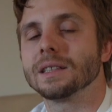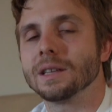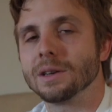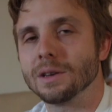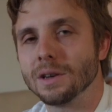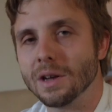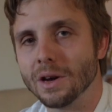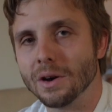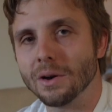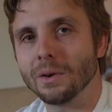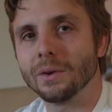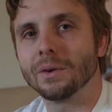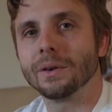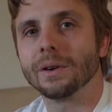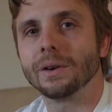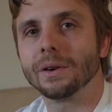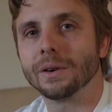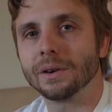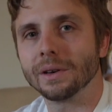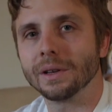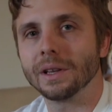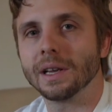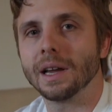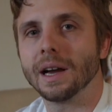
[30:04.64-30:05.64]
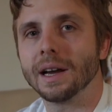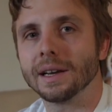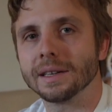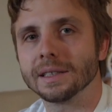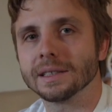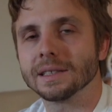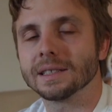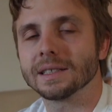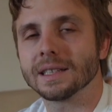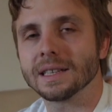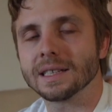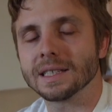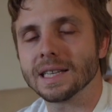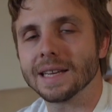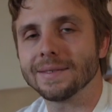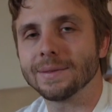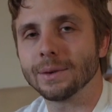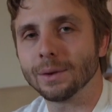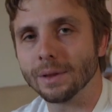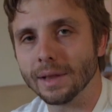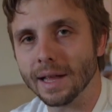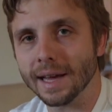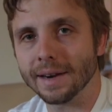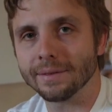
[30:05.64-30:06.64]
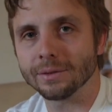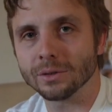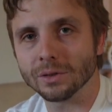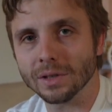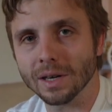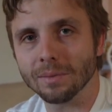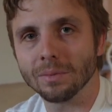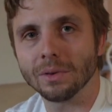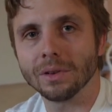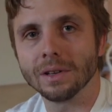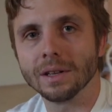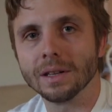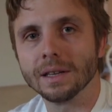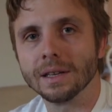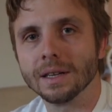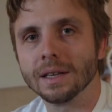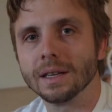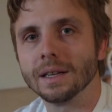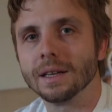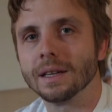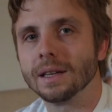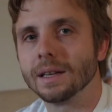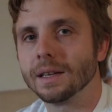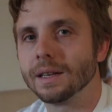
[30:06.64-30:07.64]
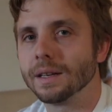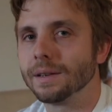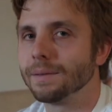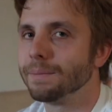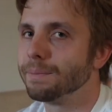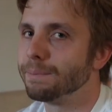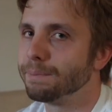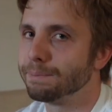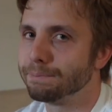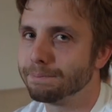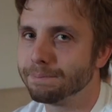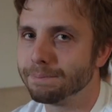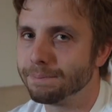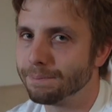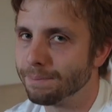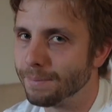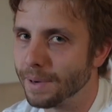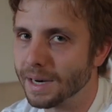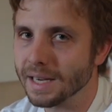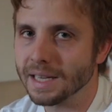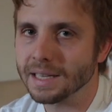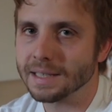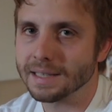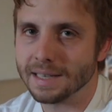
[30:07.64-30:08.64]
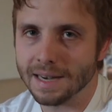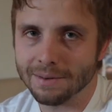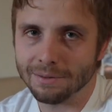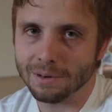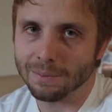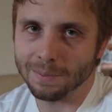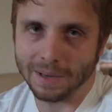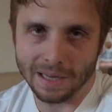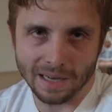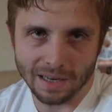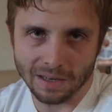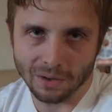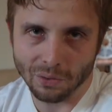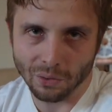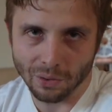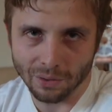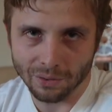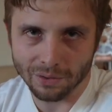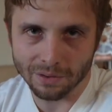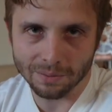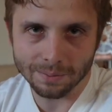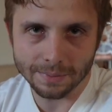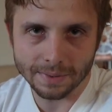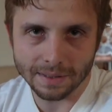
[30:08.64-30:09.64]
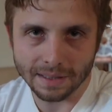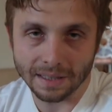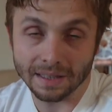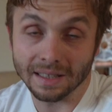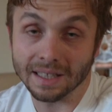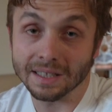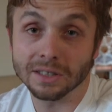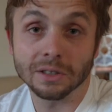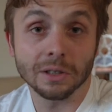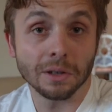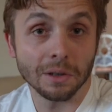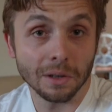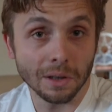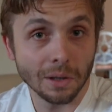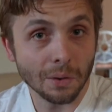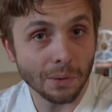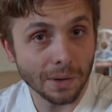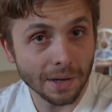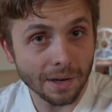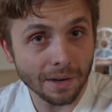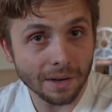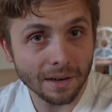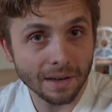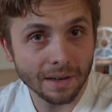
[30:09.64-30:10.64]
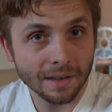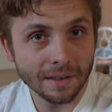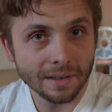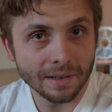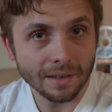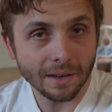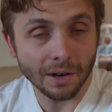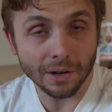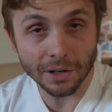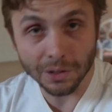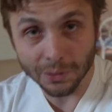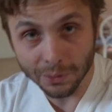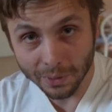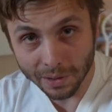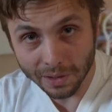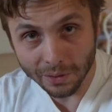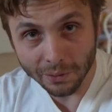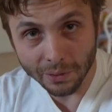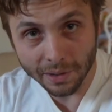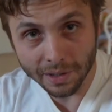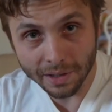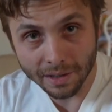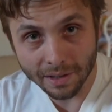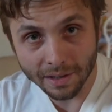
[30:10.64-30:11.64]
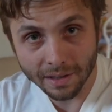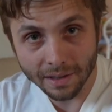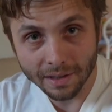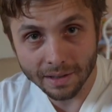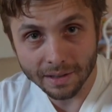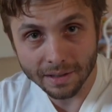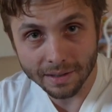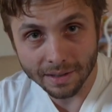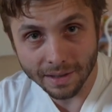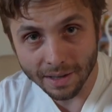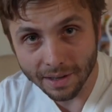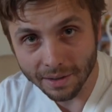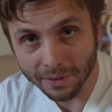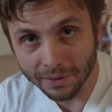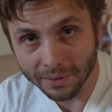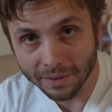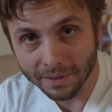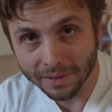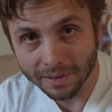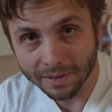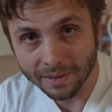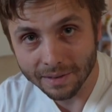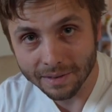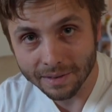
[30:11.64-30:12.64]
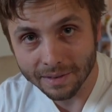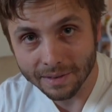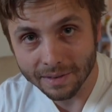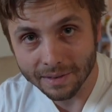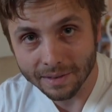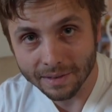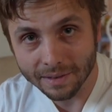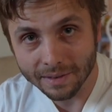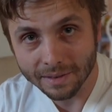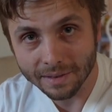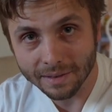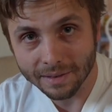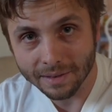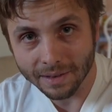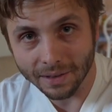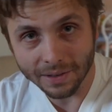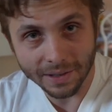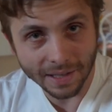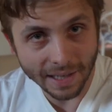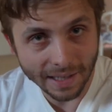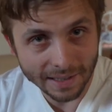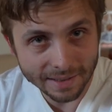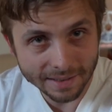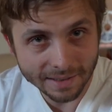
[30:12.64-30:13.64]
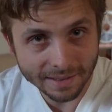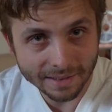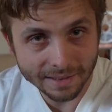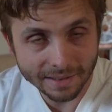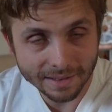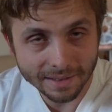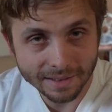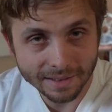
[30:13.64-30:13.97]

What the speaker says: to know early on because it's going to save you a lot of trouble. Money is never made in courtrooms unless you're a lawyer. Are you a lawyer? No? Or yes?